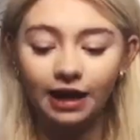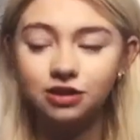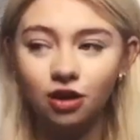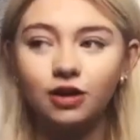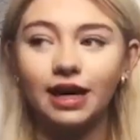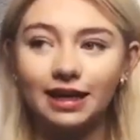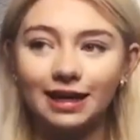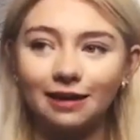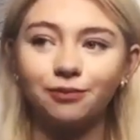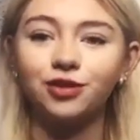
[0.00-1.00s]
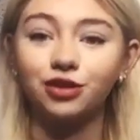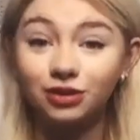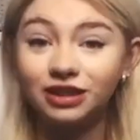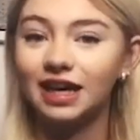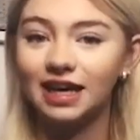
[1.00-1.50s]
songwriting camp for
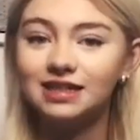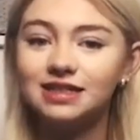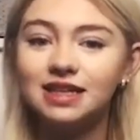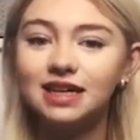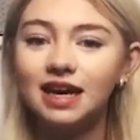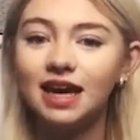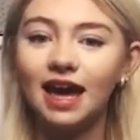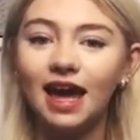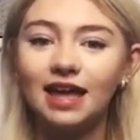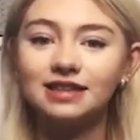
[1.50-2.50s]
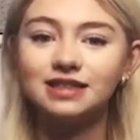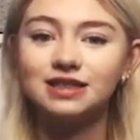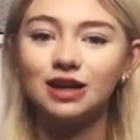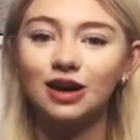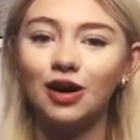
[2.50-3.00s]
3 days, and
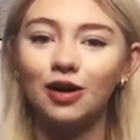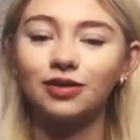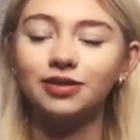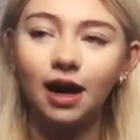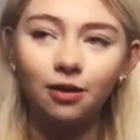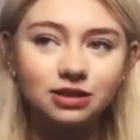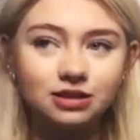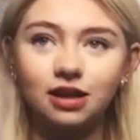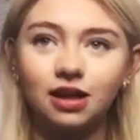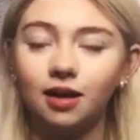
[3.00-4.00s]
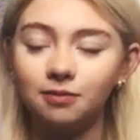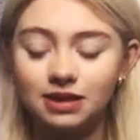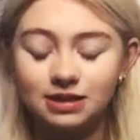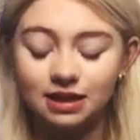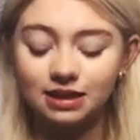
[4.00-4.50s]
so that was an
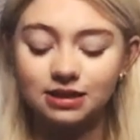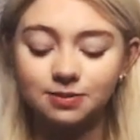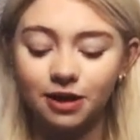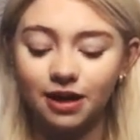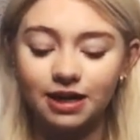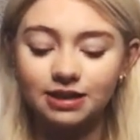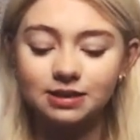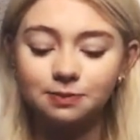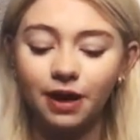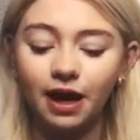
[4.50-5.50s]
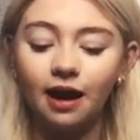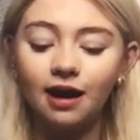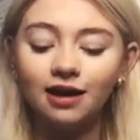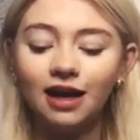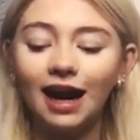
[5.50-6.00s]
amazing experience. But
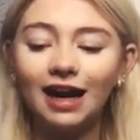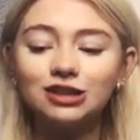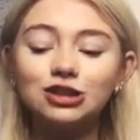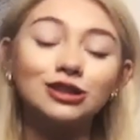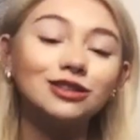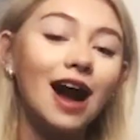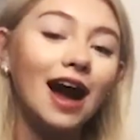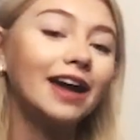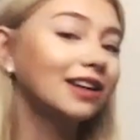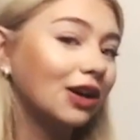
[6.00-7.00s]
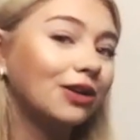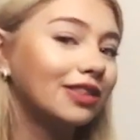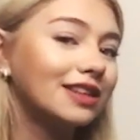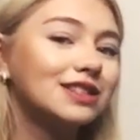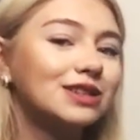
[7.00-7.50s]
I try to go to
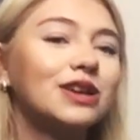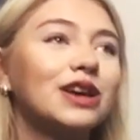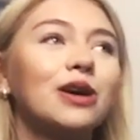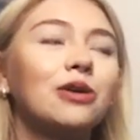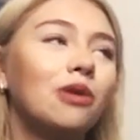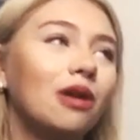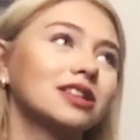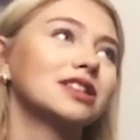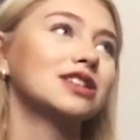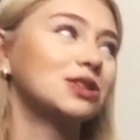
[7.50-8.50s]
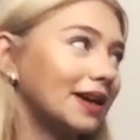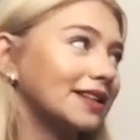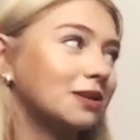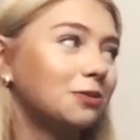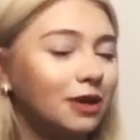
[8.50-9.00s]
the studio once or
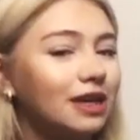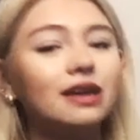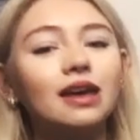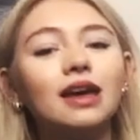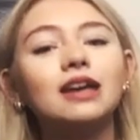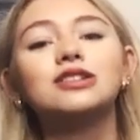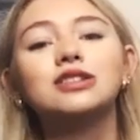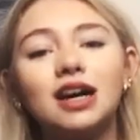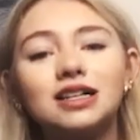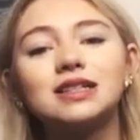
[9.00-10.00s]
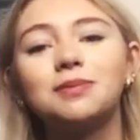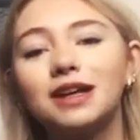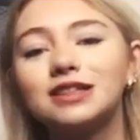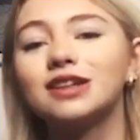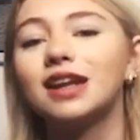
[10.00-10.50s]
twice a week. Just
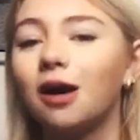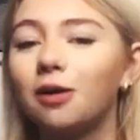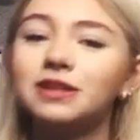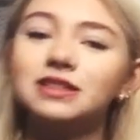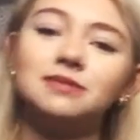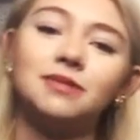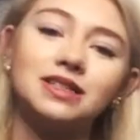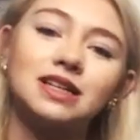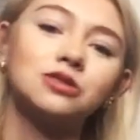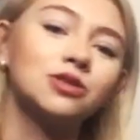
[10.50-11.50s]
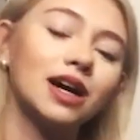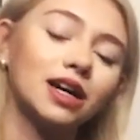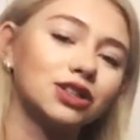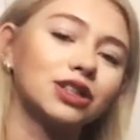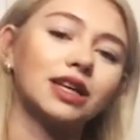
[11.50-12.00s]
depends on how busy my schedule
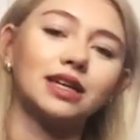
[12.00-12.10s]
actually